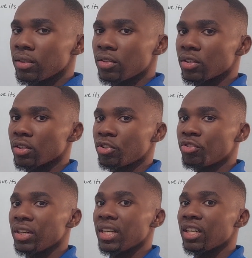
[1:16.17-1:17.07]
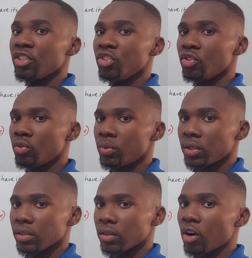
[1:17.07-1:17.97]
To create a new
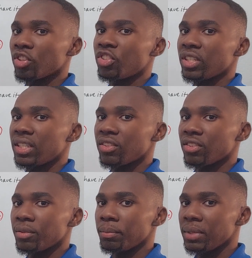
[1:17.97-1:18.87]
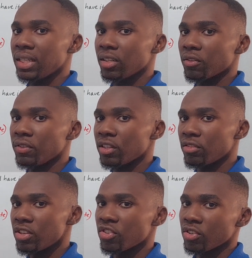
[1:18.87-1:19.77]
word or change the meaning of the
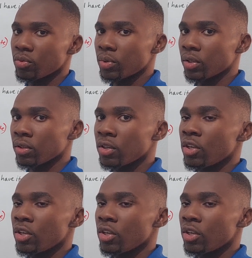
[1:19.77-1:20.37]
original word.